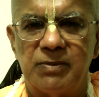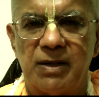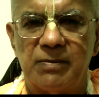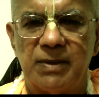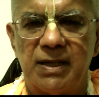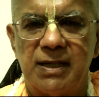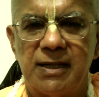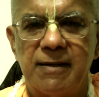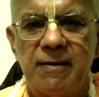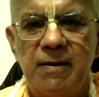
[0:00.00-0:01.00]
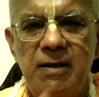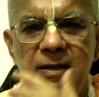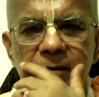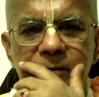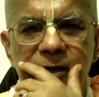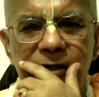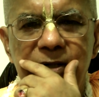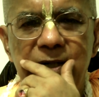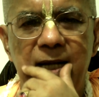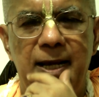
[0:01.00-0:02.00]
Prabhupada?
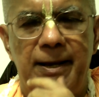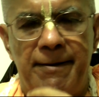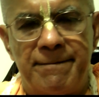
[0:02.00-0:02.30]
Purity.